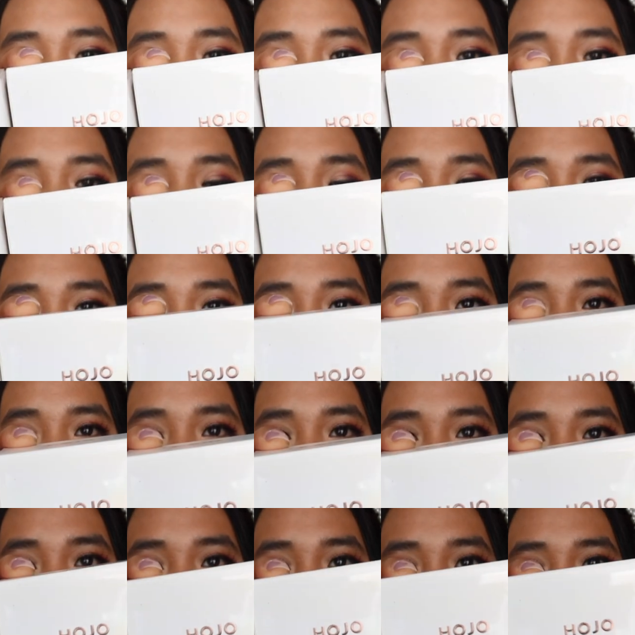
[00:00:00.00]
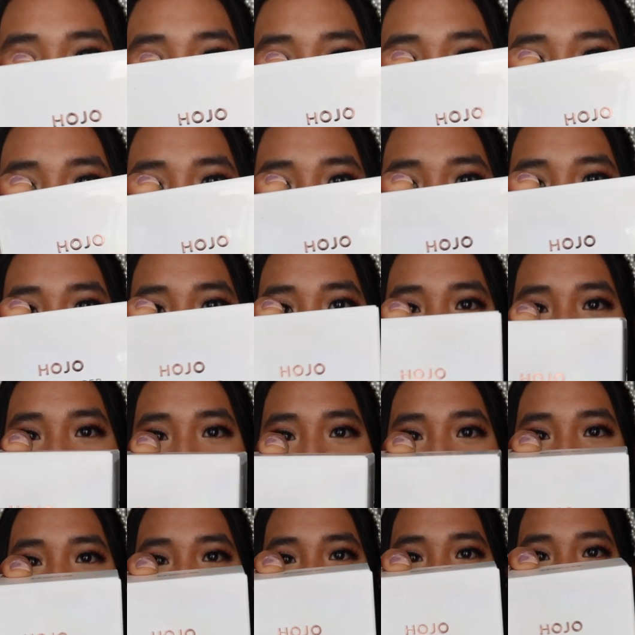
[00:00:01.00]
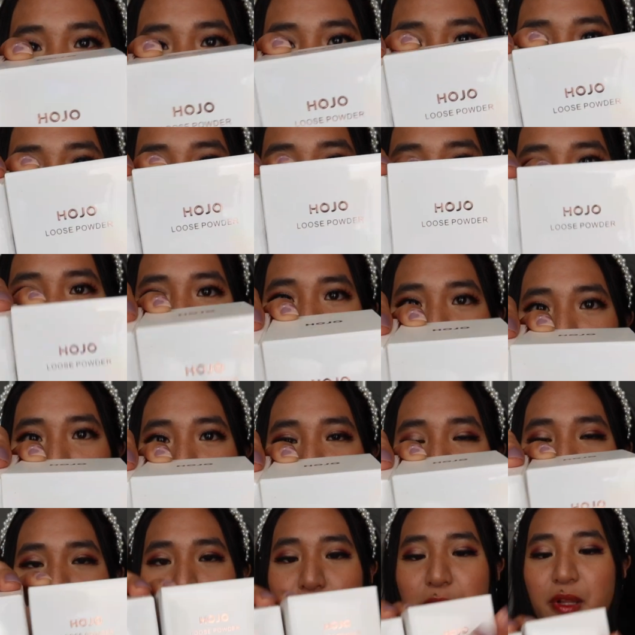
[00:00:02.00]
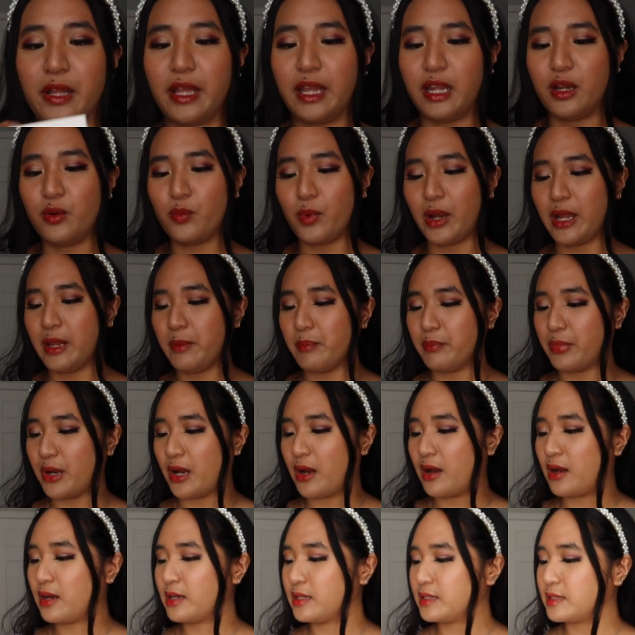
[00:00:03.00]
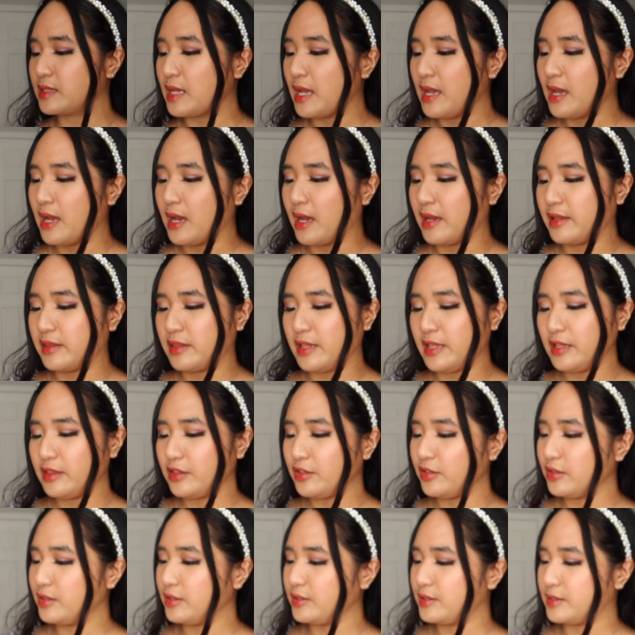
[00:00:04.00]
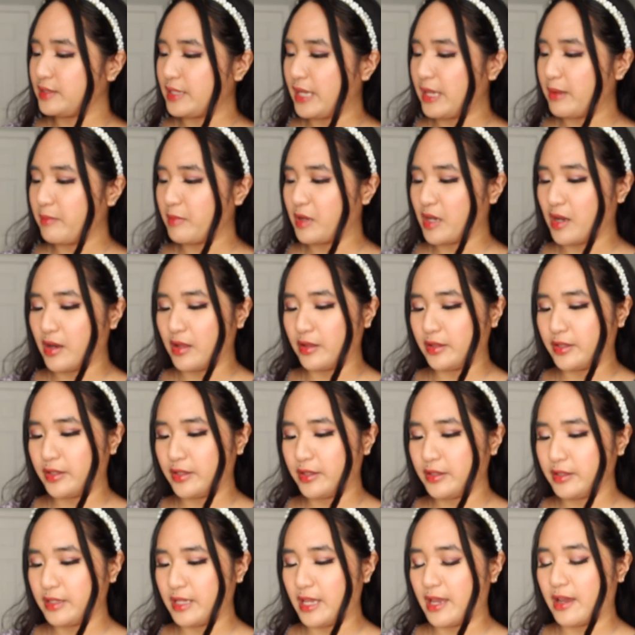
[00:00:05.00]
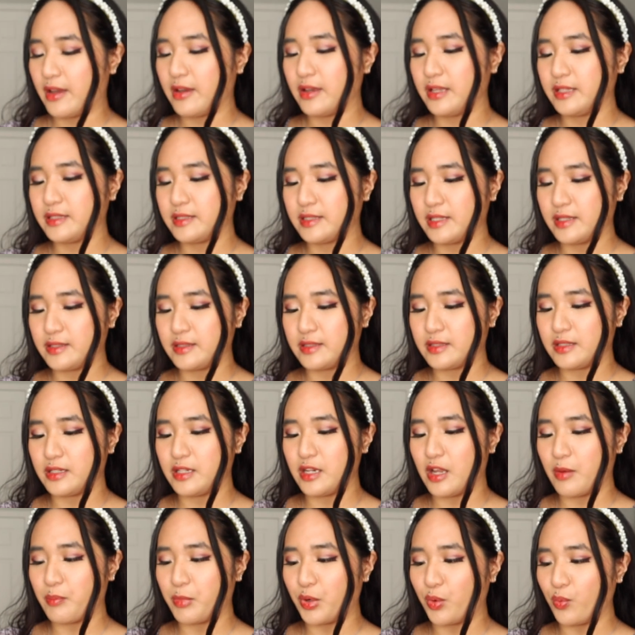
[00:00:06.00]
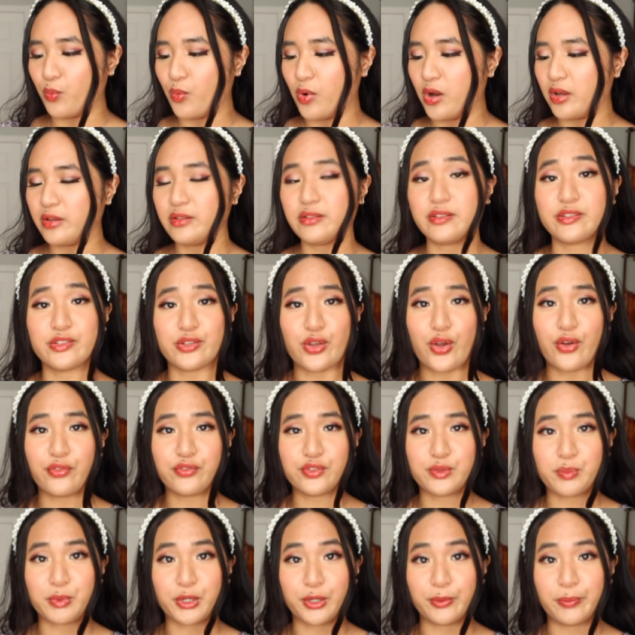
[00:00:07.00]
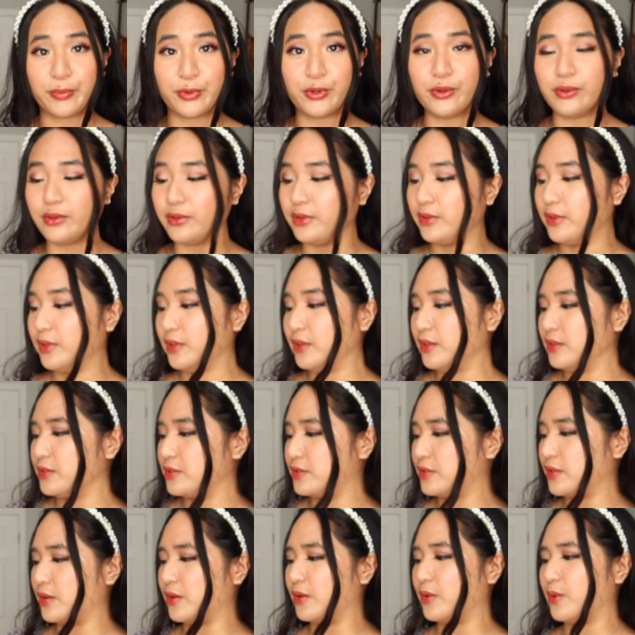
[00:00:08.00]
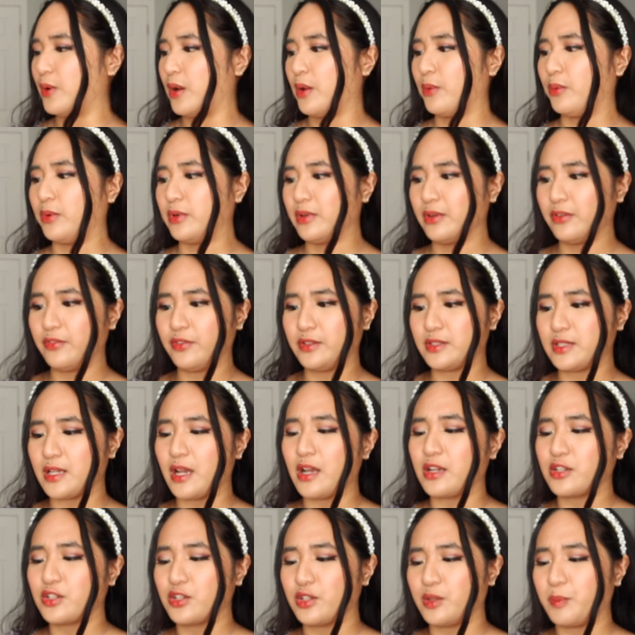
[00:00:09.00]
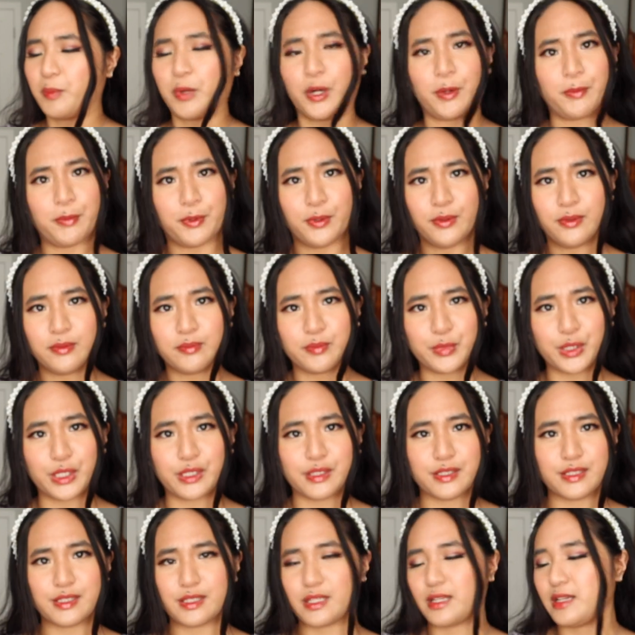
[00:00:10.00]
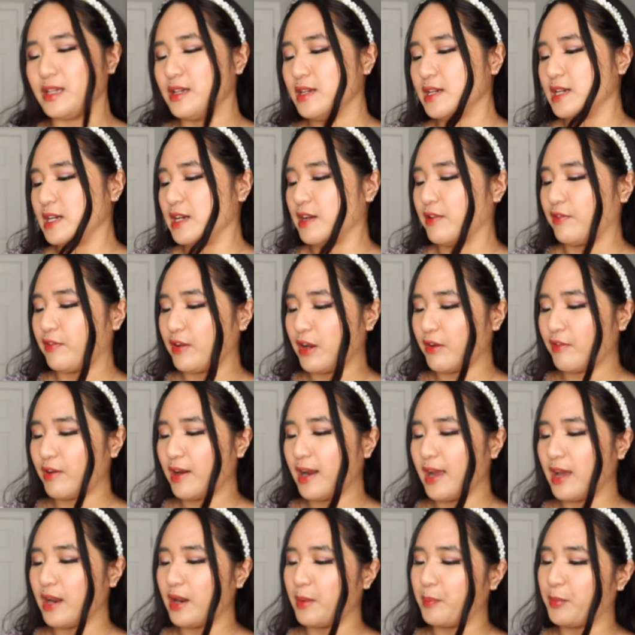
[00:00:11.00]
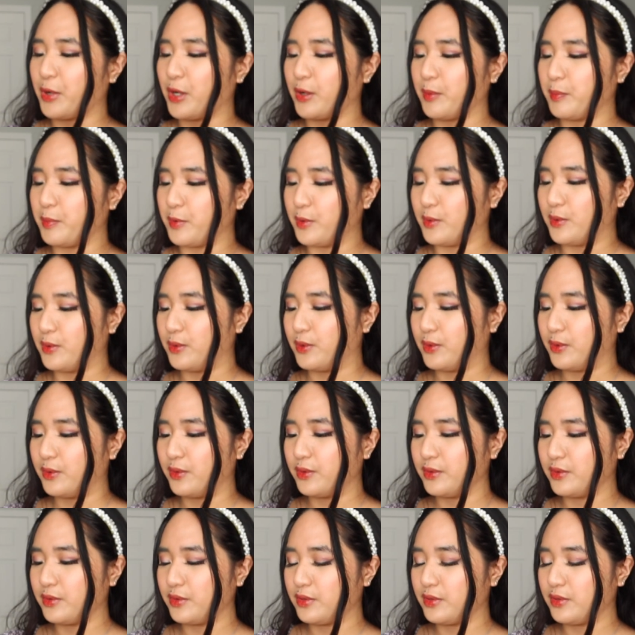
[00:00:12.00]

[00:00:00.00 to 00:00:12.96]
from that Hojo brand. So it's just like a plain white box. I think they're the same color. Yeah, it says number 1 soft purple. So I wonder if it's actually purple because I've never had a purple